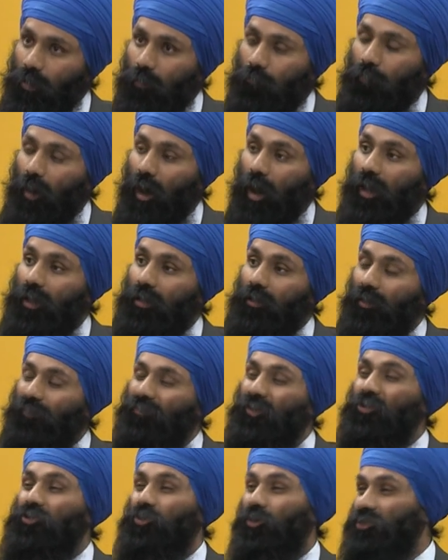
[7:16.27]
by
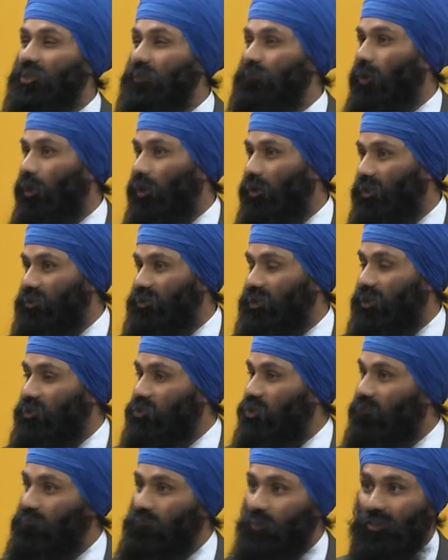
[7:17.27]
the dirty
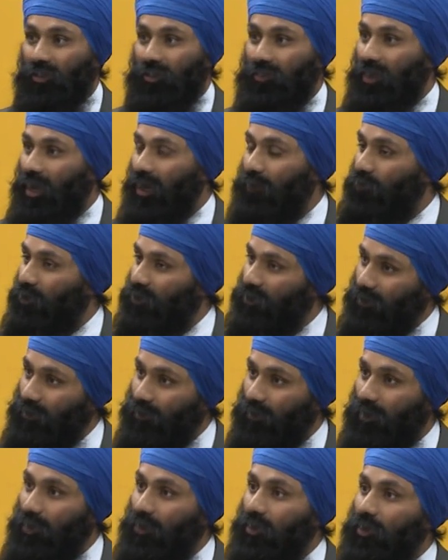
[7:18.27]
politics of modern day
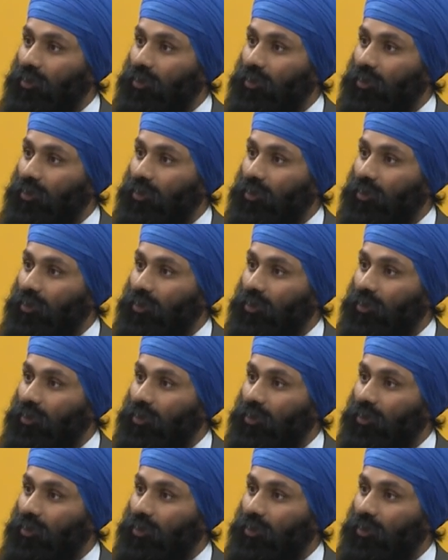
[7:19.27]
Britain.